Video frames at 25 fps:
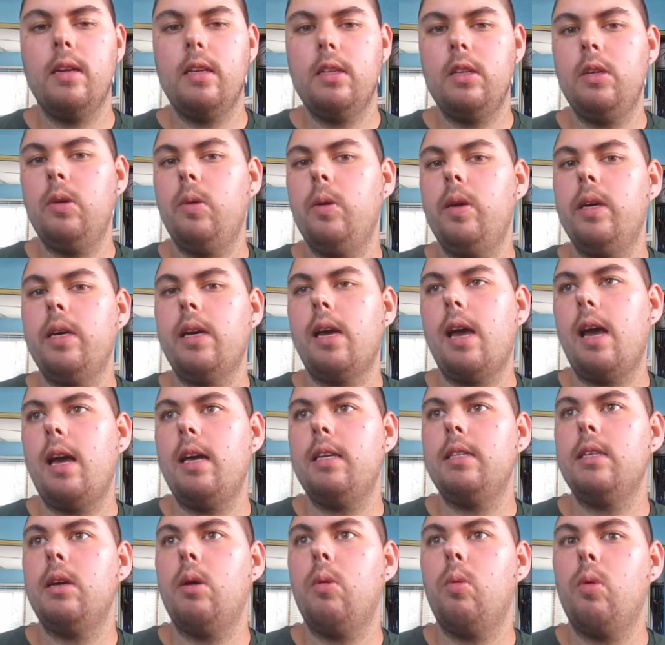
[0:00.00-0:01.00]
doing
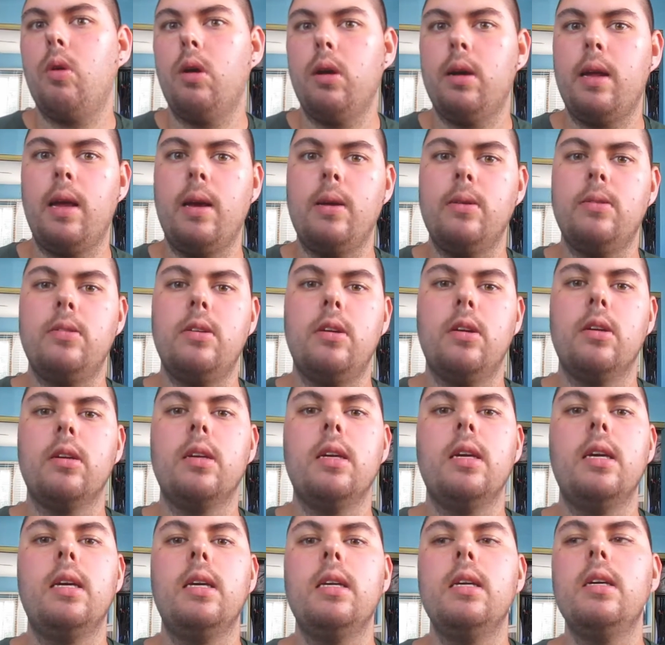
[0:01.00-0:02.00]
as a workout
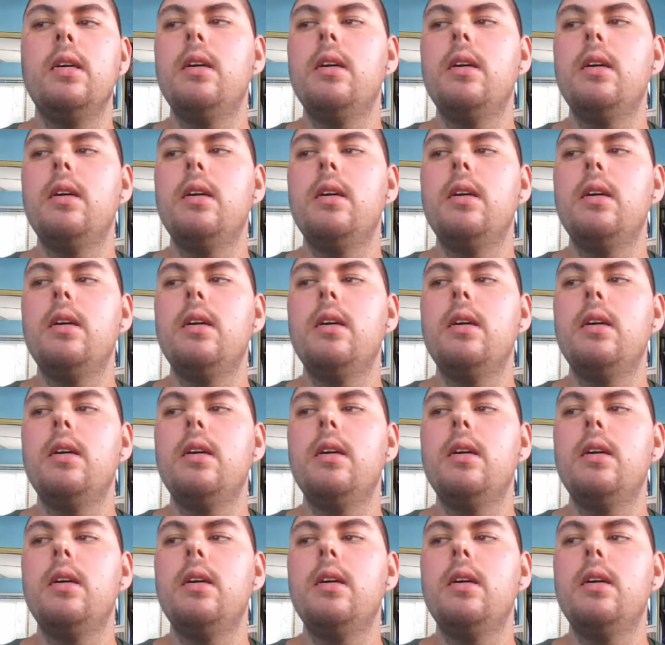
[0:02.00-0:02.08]
circuit.